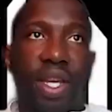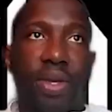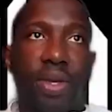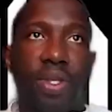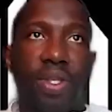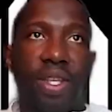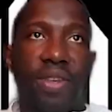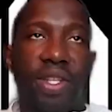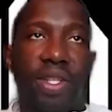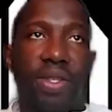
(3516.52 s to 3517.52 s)
eighty-one
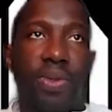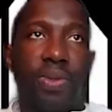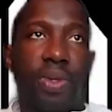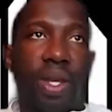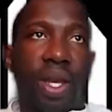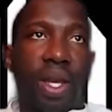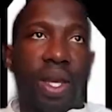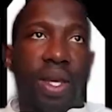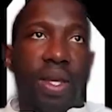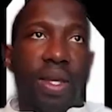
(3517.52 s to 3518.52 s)
seventy-two,
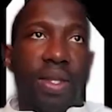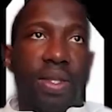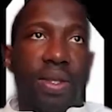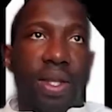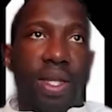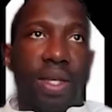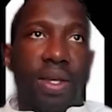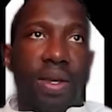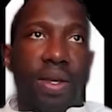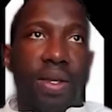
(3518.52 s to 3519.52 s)
to lean
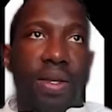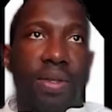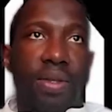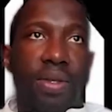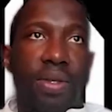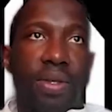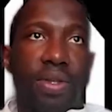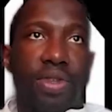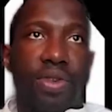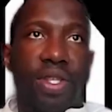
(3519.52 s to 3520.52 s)
on,
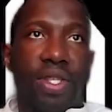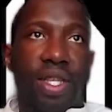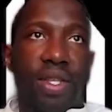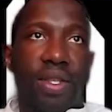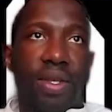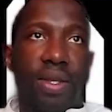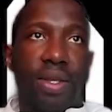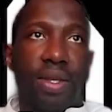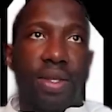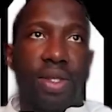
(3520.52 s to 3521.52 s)
trust in,
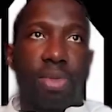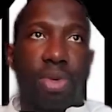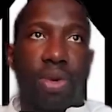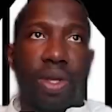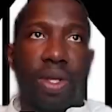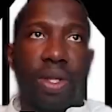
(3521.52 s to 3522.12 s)
support.